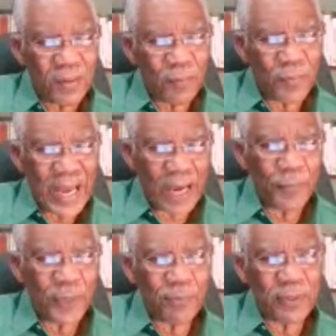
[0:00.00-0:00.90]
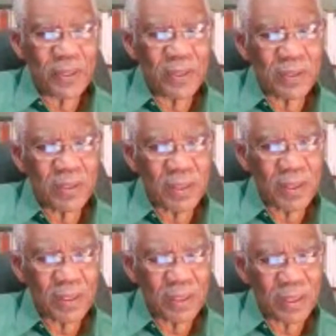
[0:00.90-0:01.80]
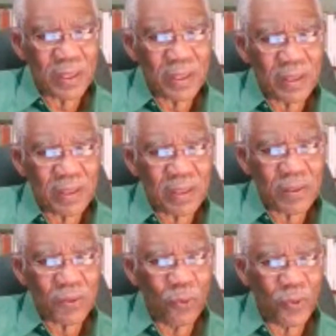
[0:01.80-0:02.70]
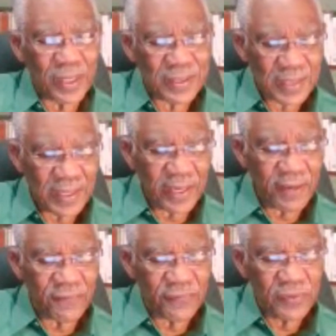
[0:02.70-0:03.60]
Black people who were enslaved